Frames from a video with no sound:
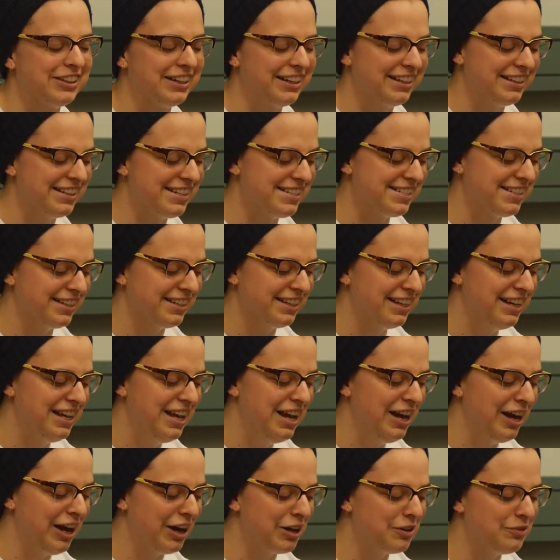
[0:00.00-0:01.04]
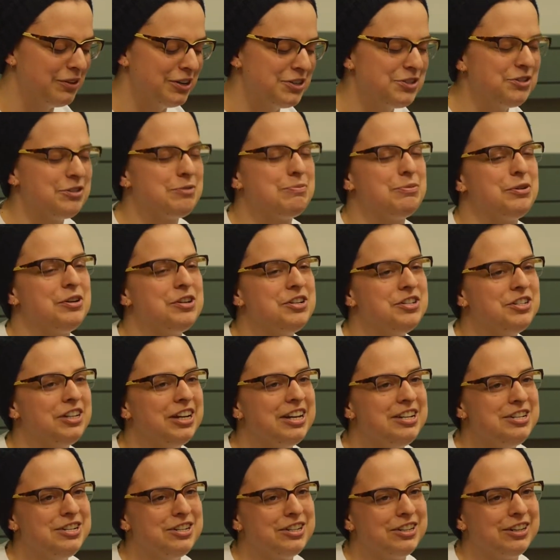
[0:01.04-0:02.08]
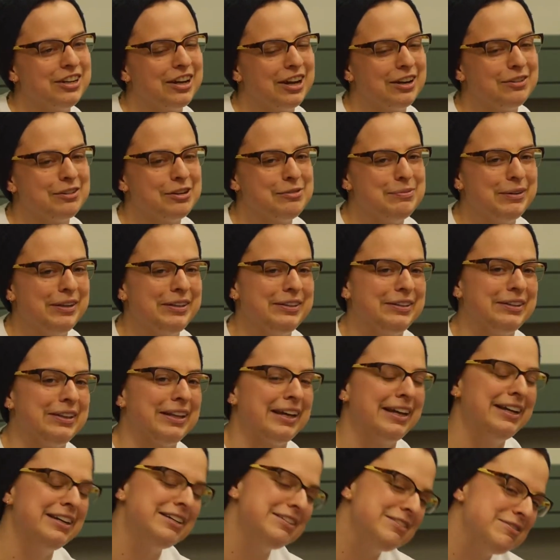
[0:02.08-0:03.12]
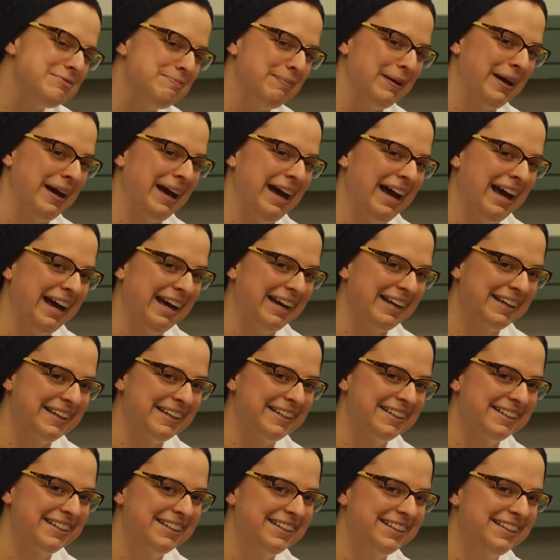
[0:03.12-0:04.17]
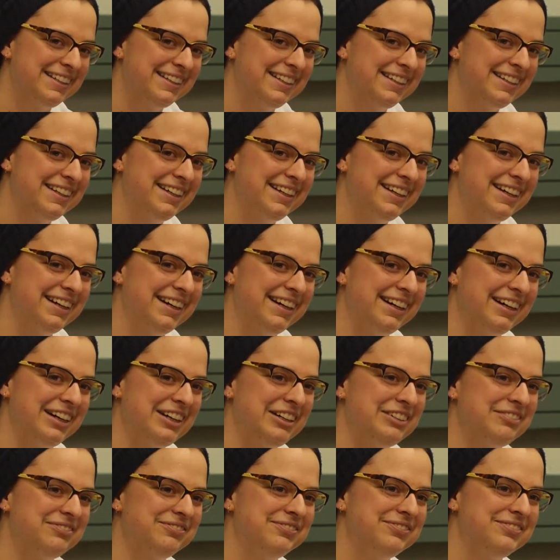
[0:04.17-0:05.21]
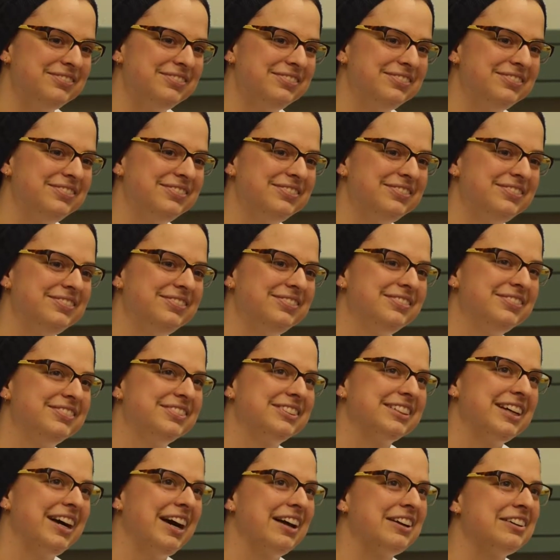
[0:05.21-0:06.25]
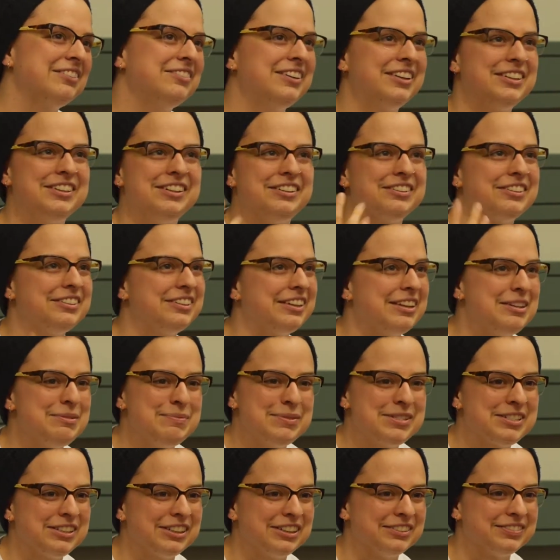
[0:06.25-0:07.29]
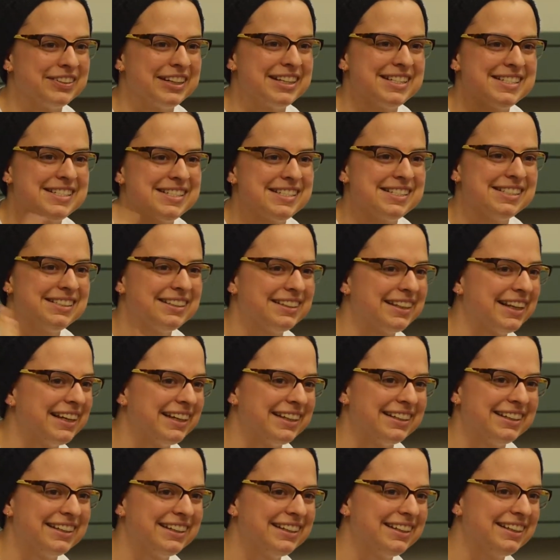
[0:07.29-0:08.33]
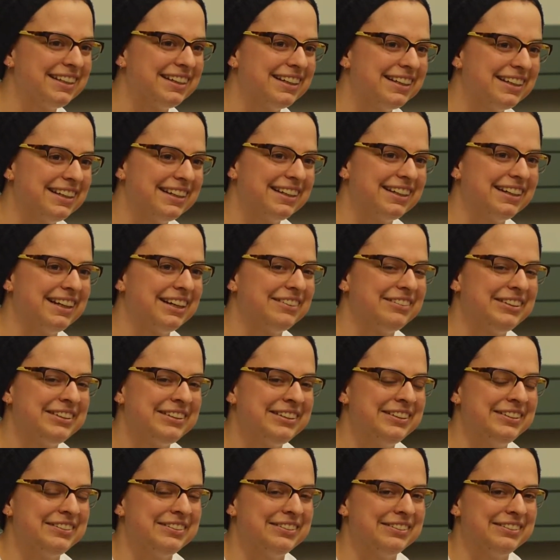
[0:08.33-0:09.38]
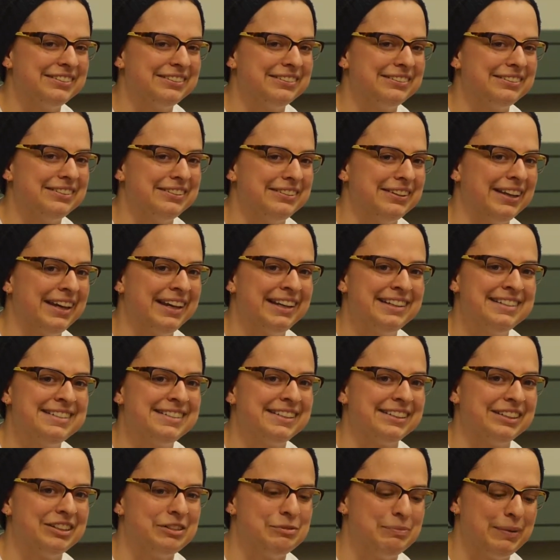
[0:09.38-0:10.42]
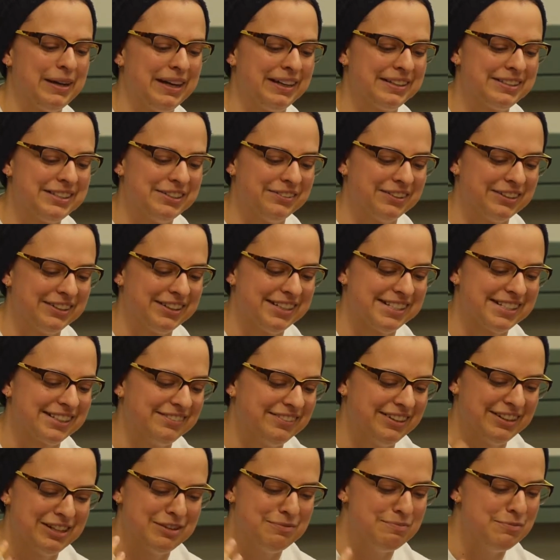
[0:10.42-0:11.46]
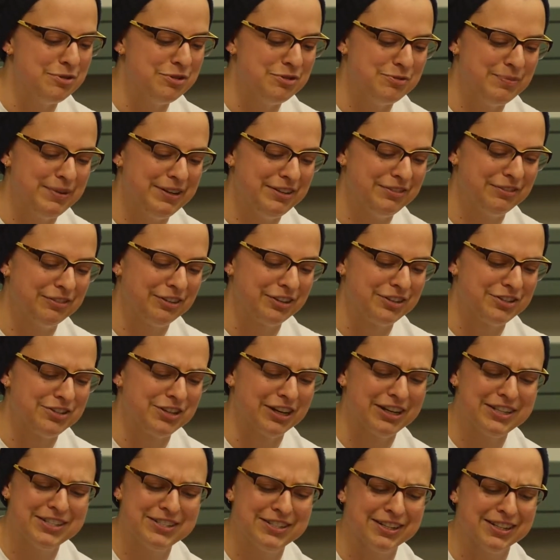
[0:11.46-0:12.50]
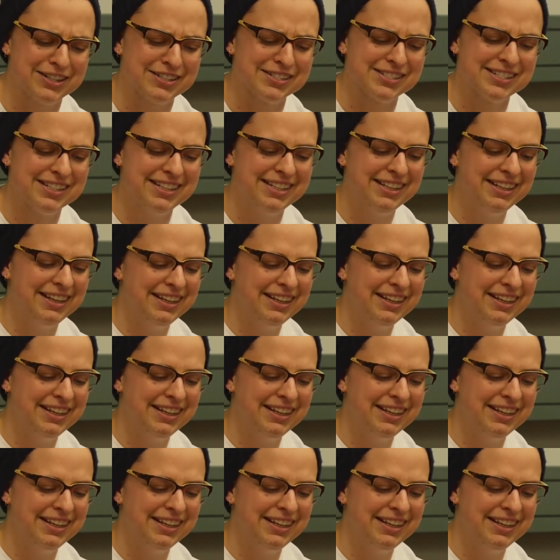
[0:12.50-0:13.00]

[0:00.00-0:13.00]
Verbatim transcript: And they say, I don't want your appreciation. I want my land back. Um, I don't want your lift service. Like, I want the land to go back to where it is. I want a movement for justice.